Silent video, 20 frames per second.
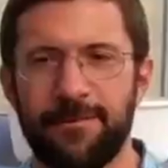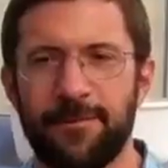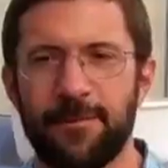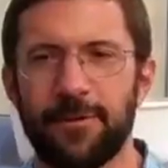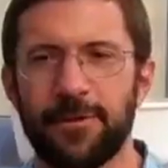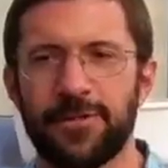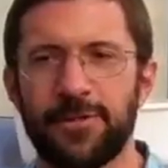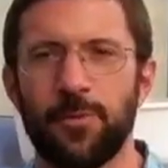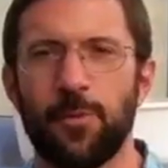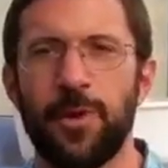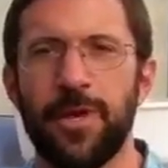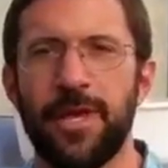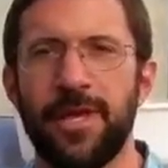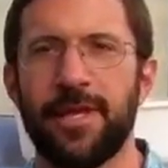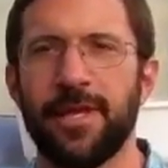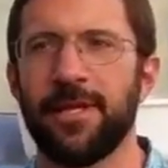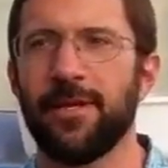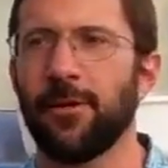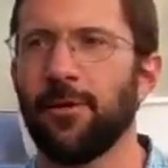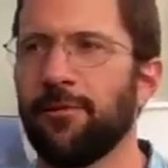first
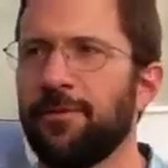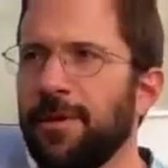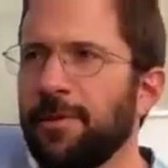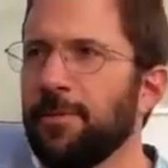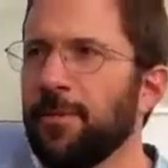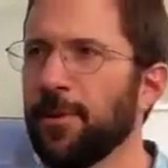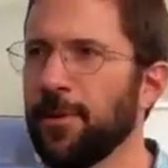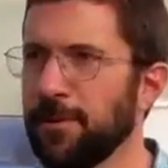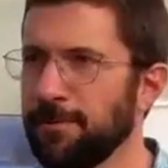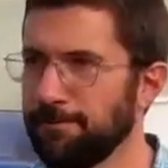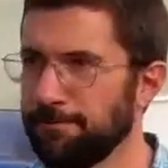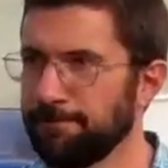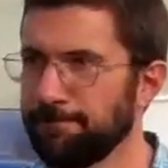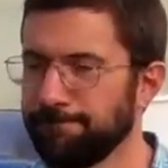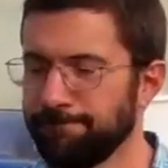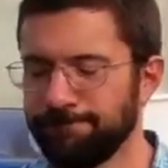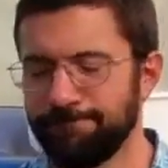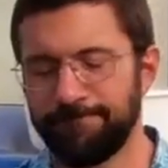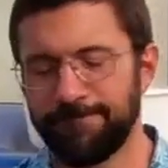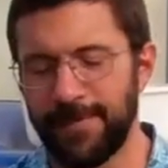week in November.
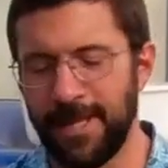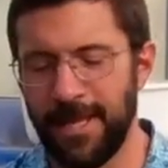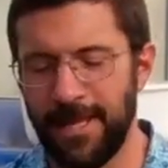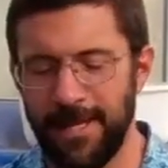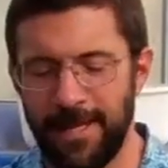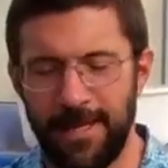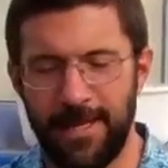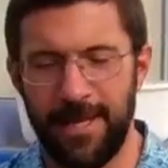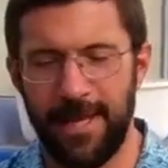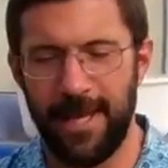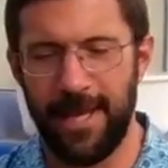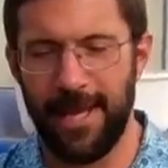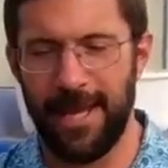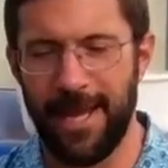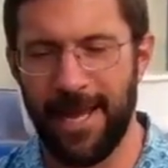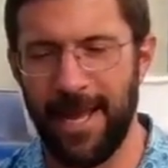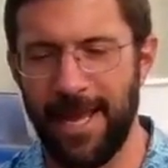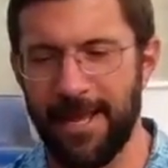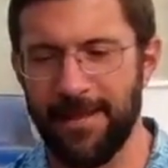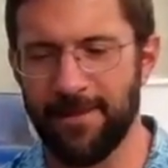
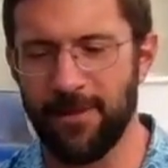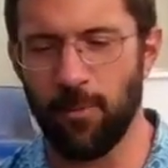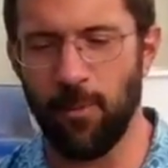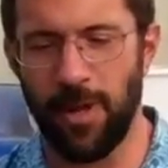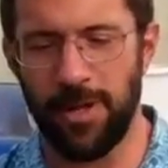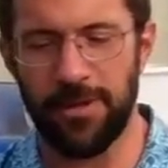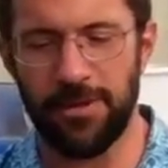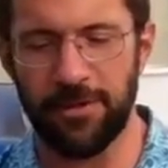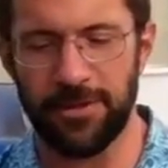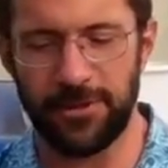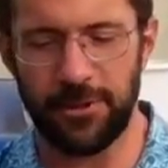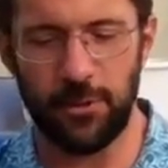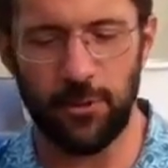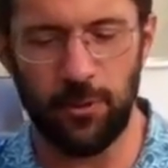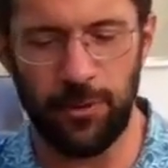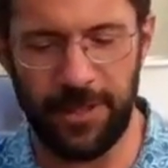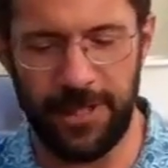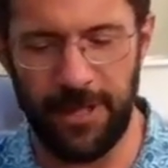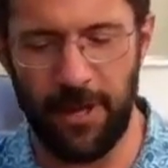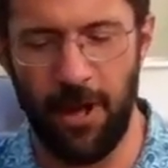And the weather is
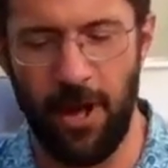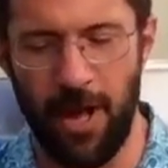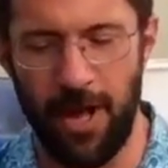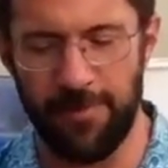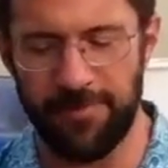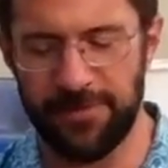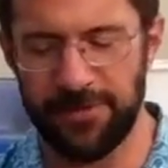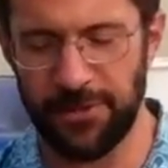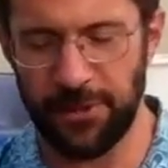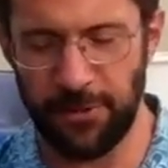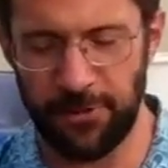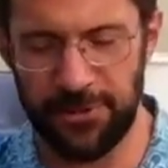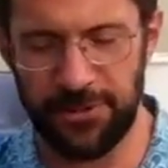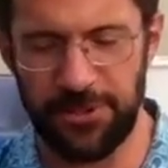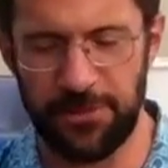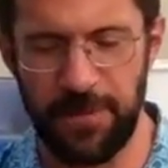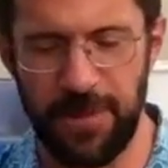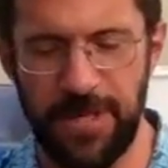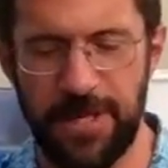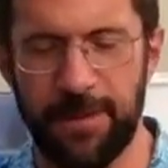cooling off. So to
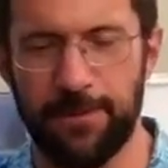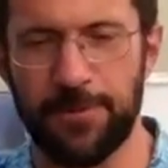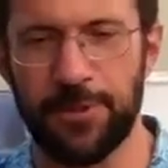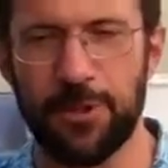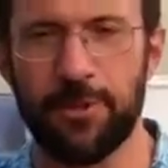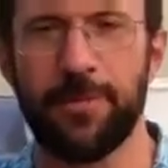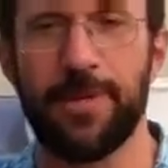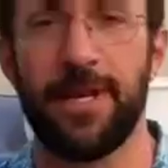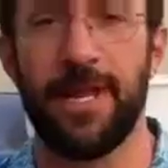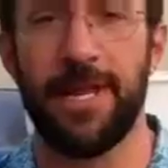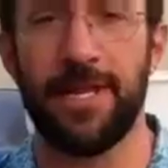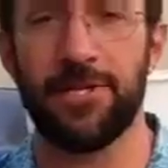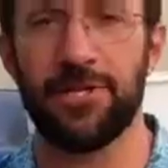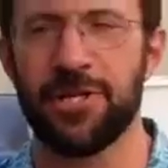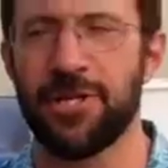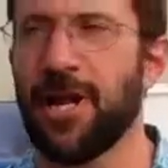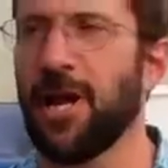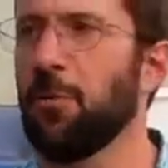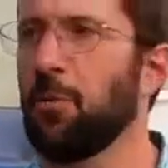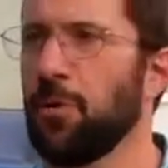speed up
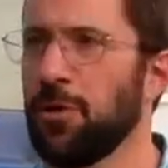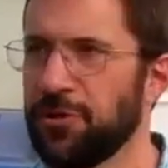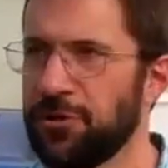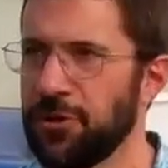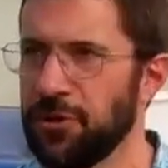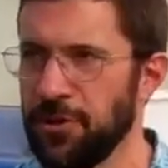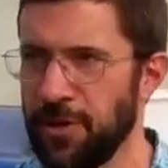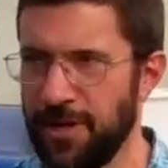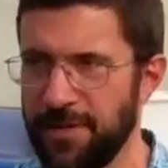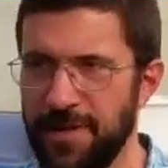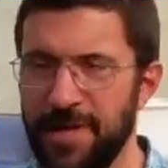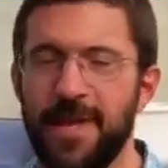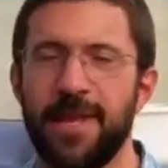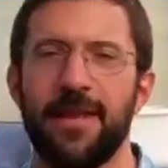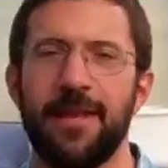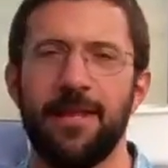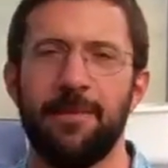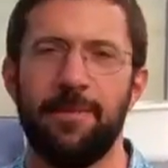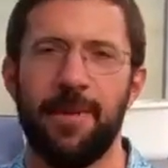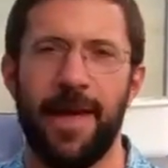germination, I will turn on the
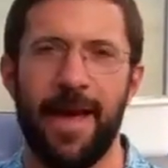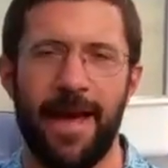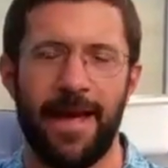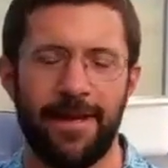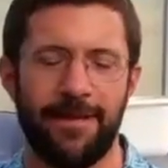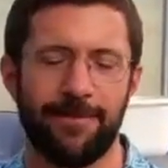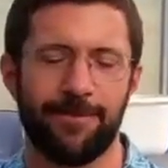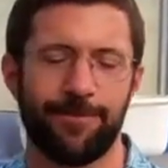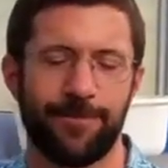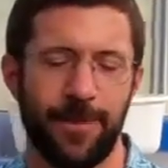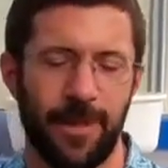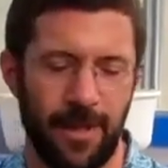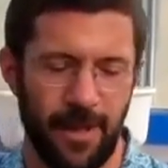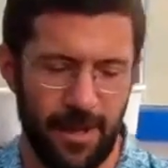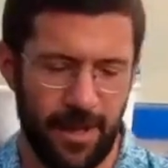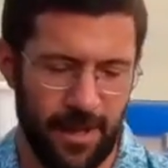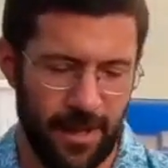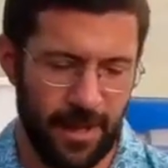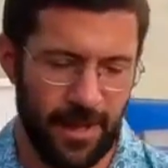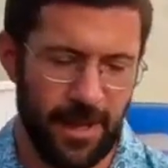heating pad.
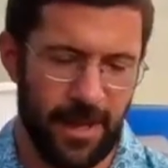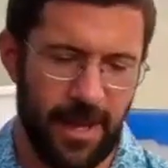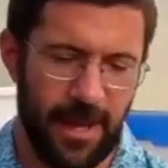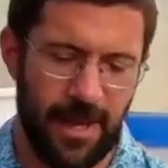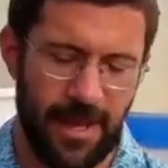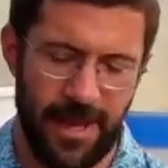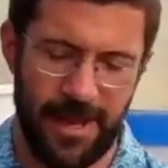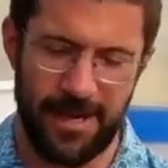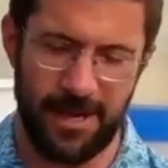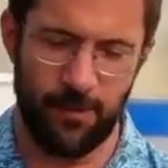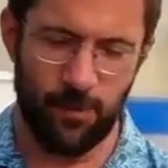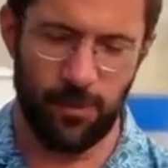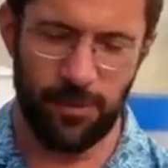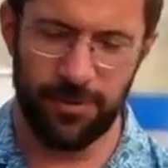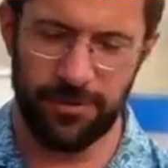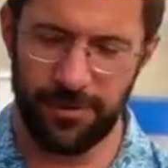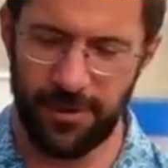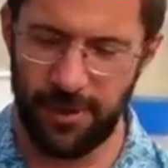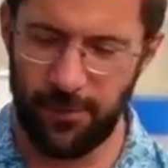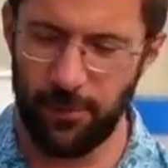And it
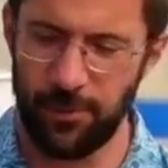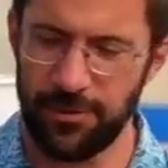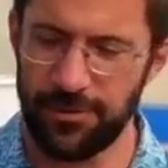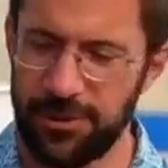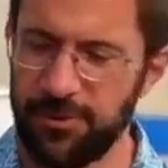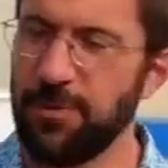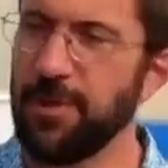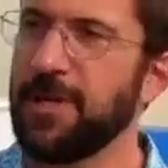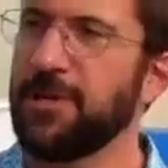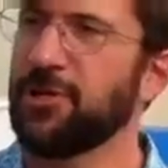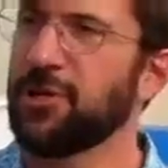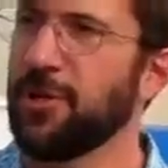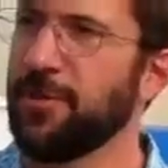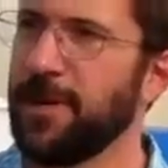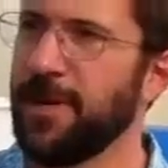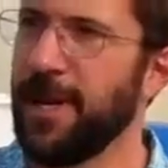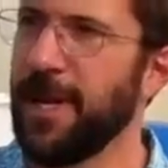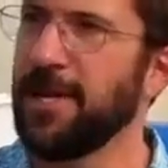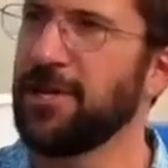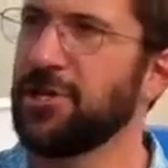will speed
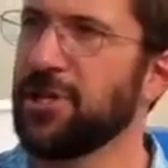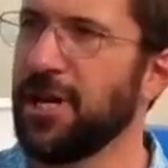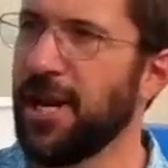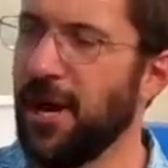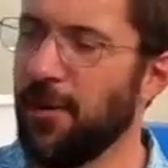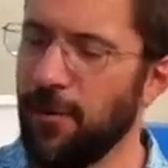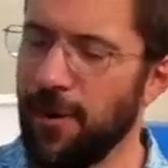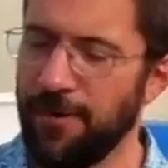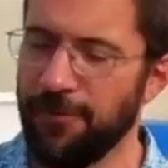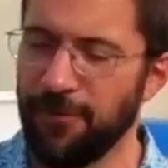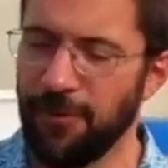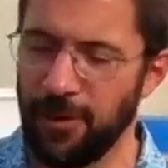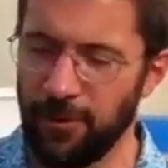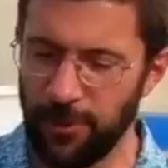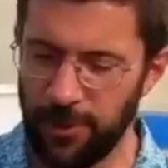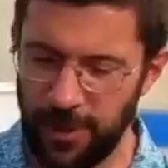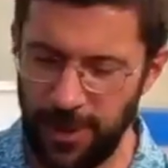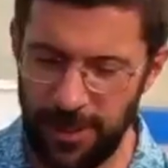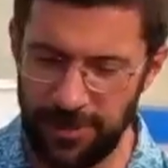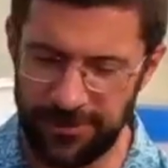germination. However, it
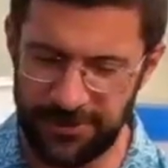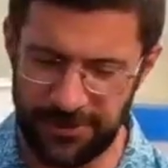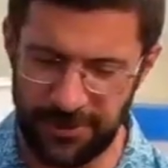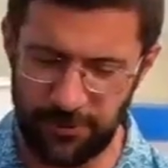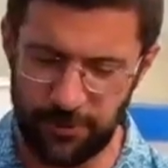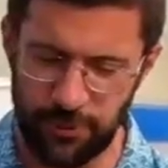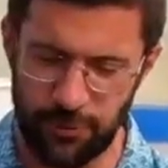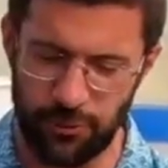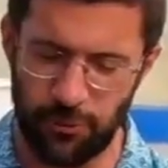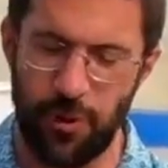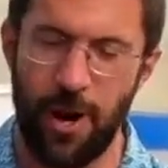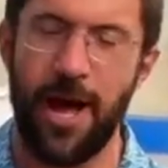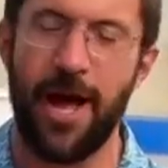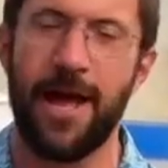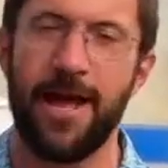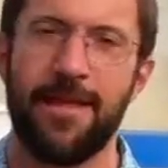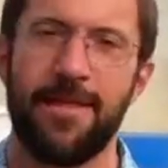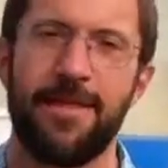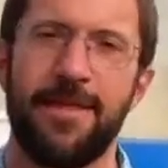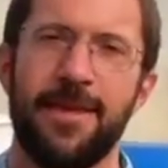will also
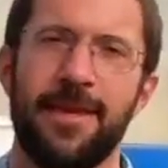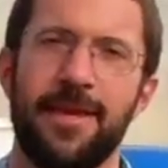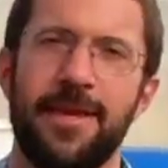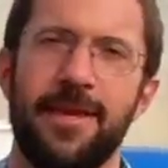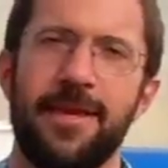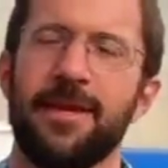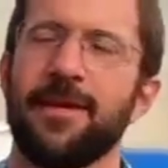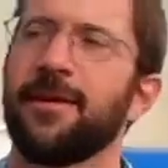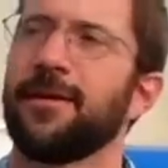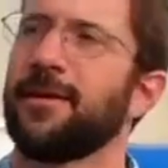dry the